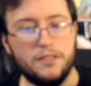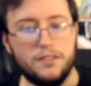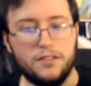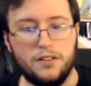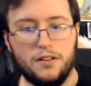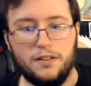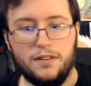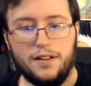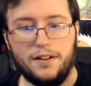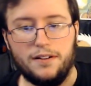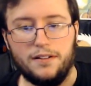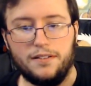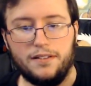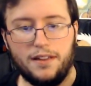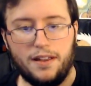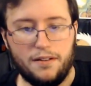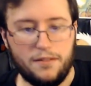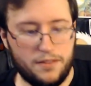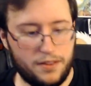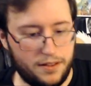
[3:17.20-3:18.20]
So there's
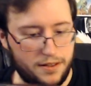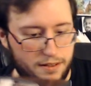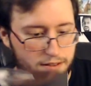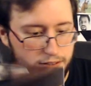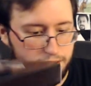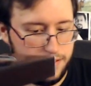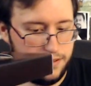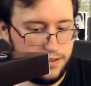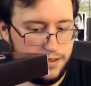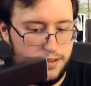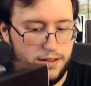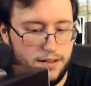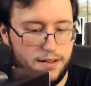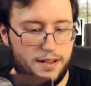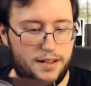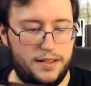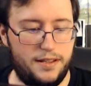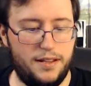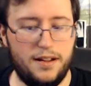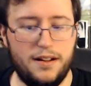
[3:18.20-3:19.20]
everything
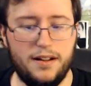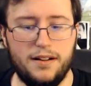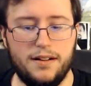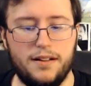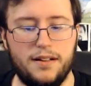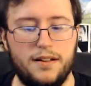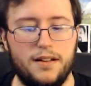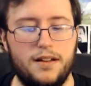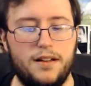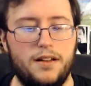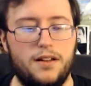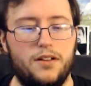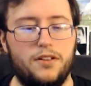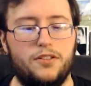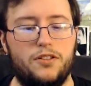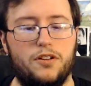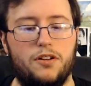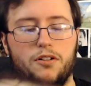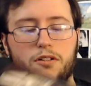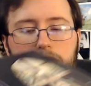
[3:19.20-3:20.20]
in there.
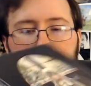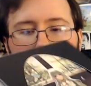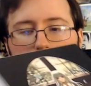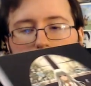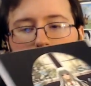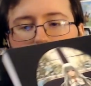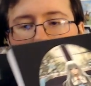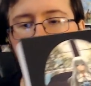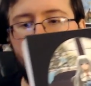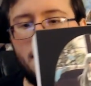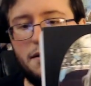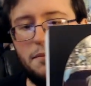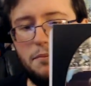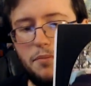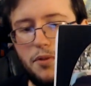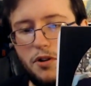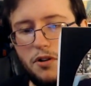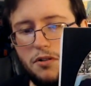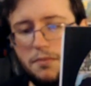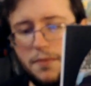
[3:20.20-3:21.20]
So right there,
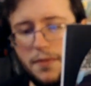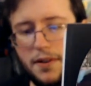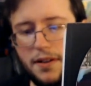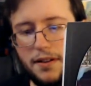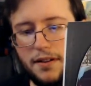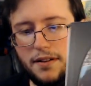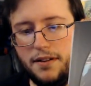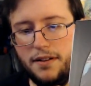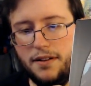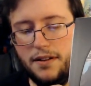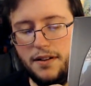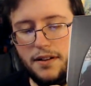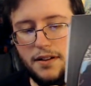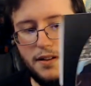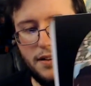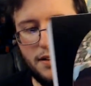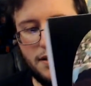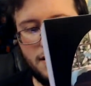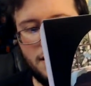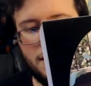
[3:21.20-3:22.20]
boom.
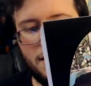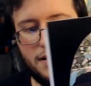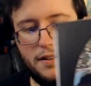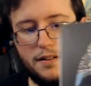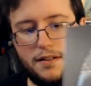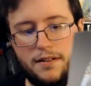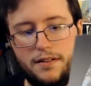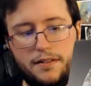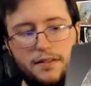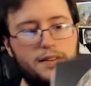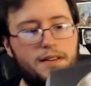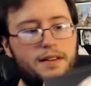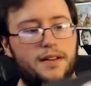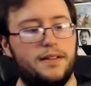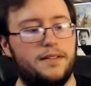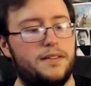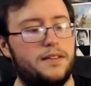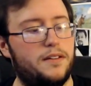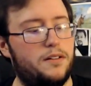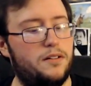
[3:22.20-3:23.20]
It's a
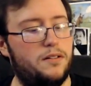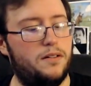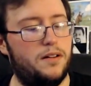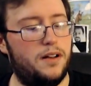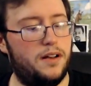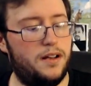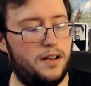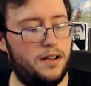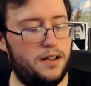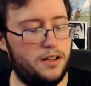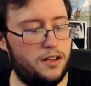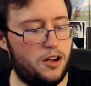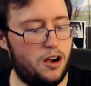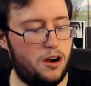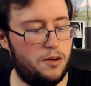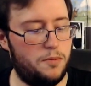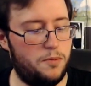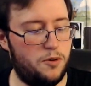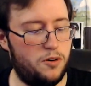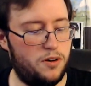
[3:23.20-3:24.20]
nice little uh,
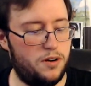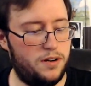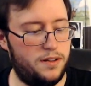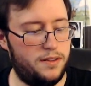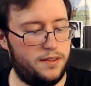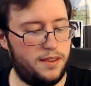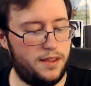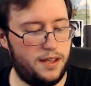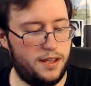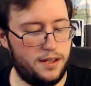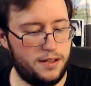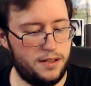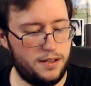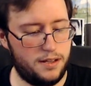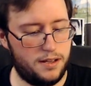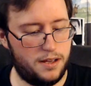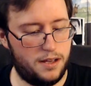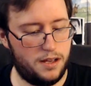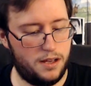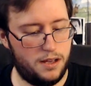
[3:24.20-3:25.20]
cardboard
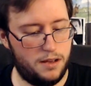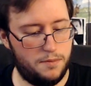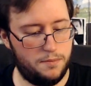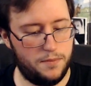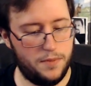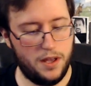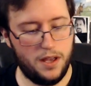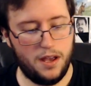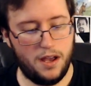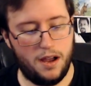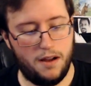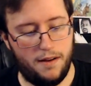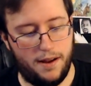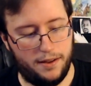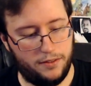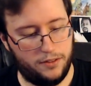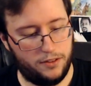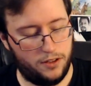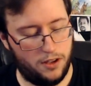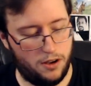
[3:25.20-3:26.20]
thing. Um, all
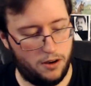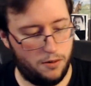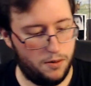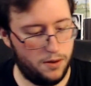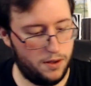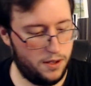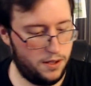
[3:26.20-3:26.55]
right, so